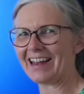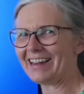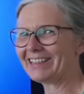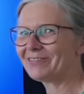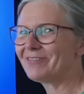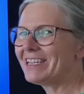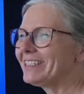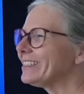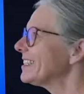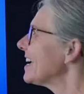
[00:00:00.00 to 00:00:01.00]
Let's
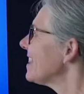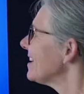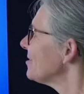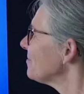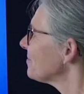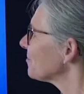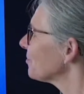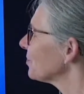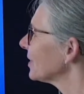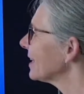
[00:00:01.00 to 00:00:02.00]
read it together.
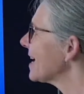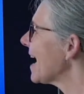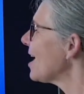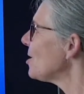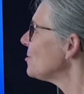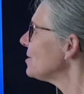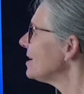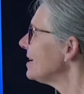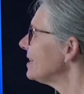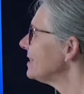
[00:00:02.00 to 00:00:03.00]
Cow,
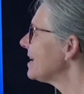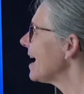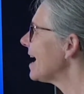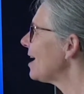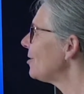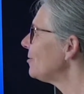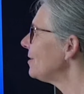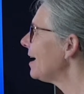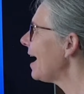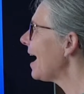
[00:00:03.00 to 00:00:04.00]
now,
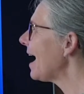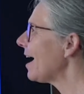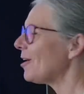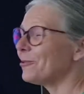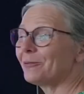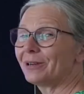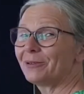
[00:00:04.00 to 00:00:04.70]
how.